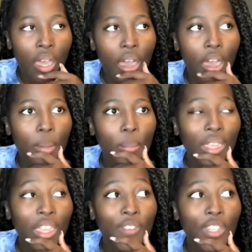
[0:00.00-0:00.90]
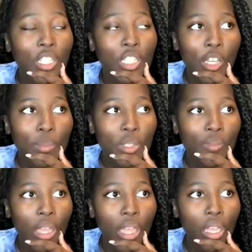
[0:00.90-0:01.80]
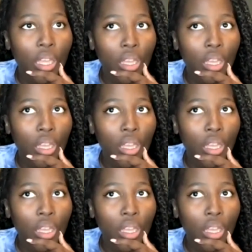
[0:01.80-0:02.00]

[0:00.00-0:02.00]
Even in terms of like